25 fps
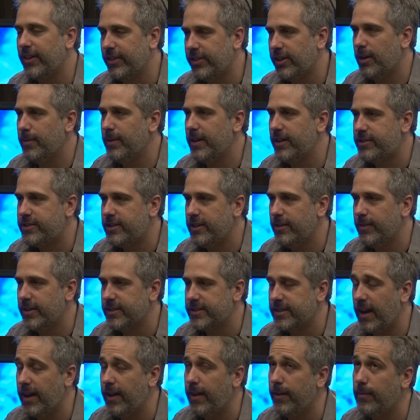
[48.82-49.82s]
I thought about
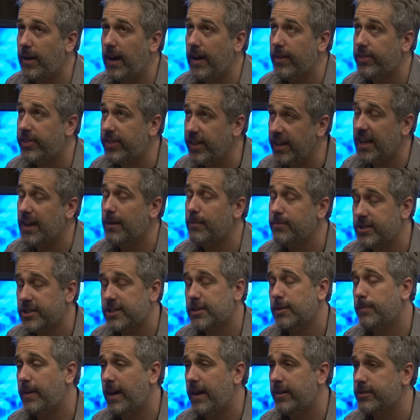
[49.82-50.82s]
achievements? I think I'm
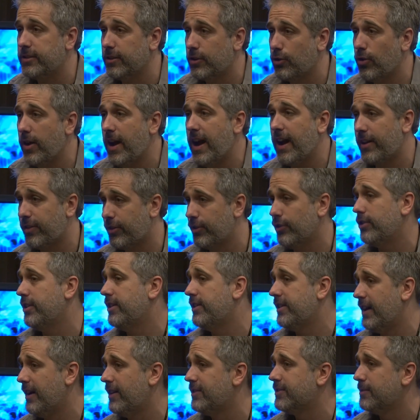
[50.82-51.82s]
just about to crack
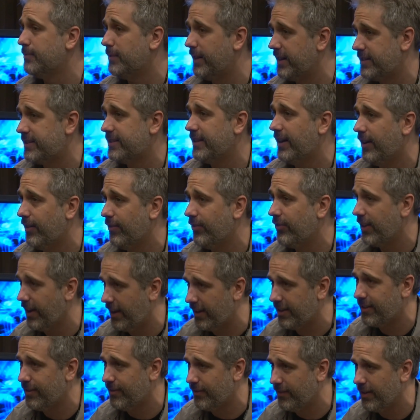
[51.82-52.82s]
30,000 myself. Yeah.
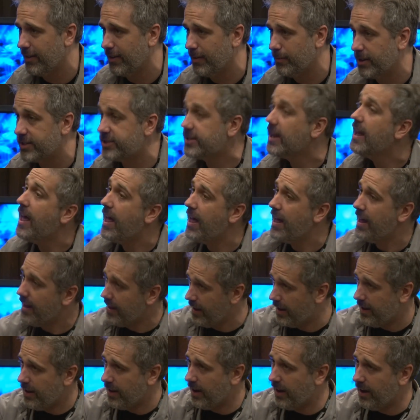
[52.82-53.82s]
Thank you very much.
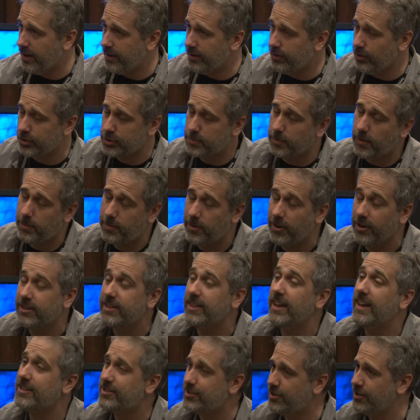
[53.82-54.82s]
No small part
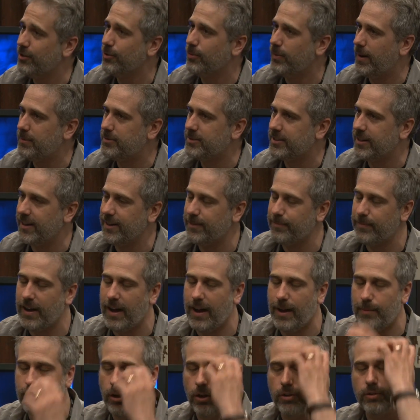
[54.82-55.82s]
thanks to your website.
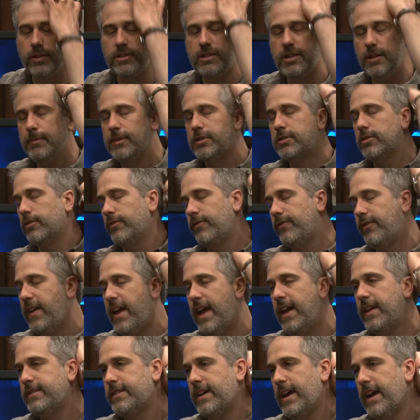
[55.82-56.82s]
No, achievements are
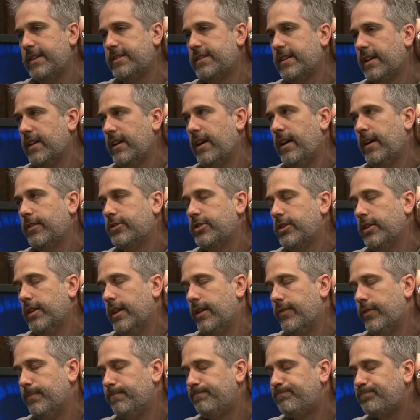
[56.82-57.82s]
fantastic and I actually
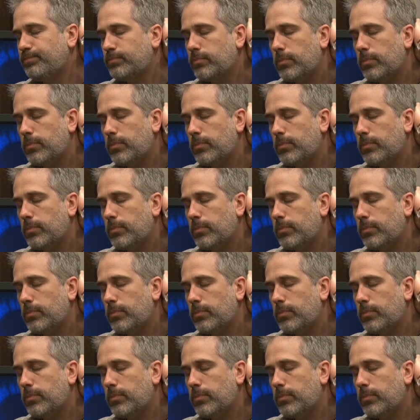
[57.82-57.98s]
love them.